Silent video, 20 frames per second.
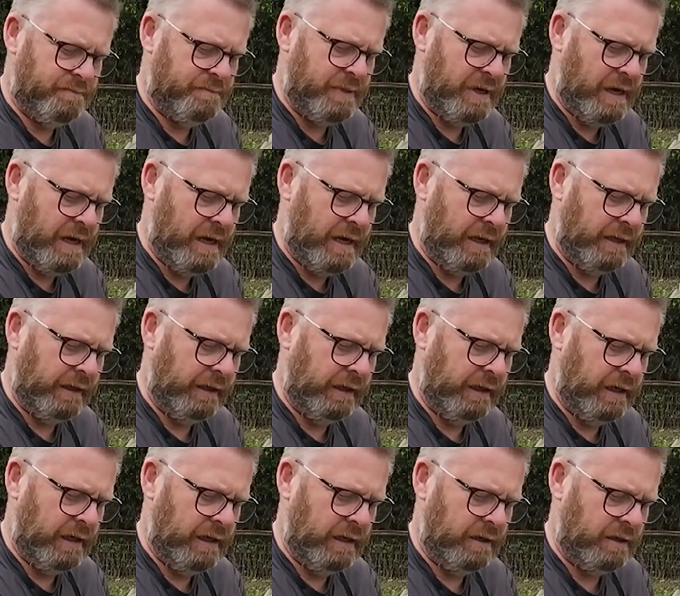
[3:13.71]
by
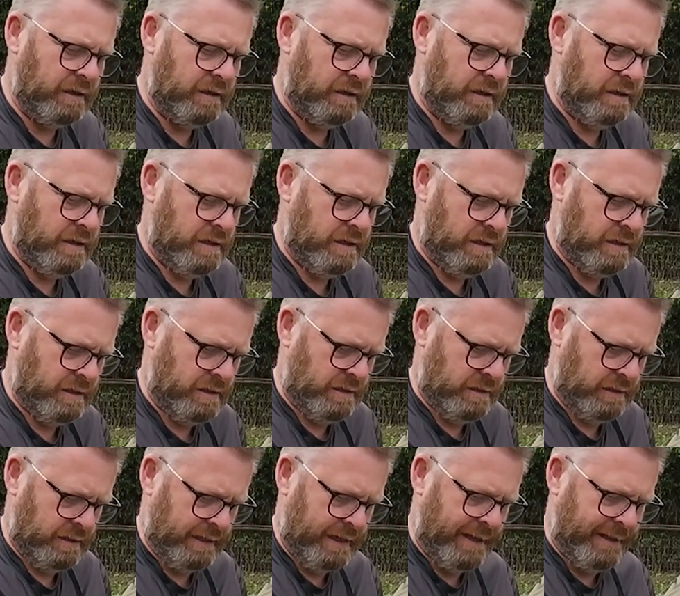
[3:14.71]

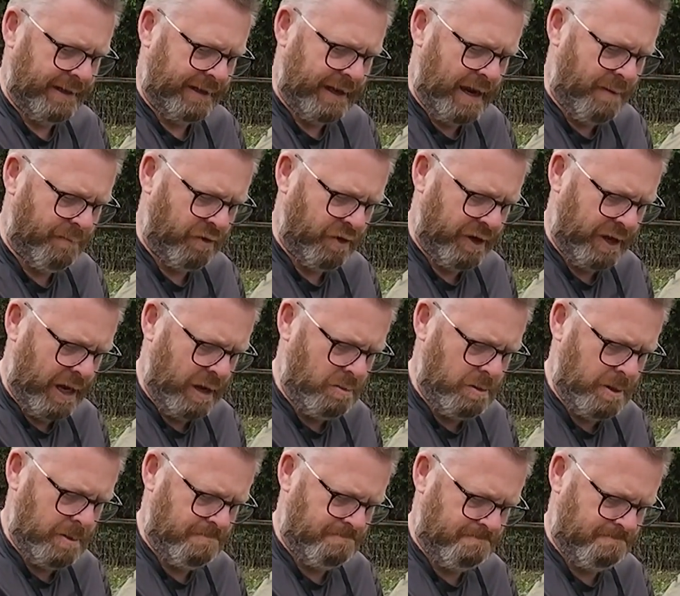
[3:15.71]
getting the camera down.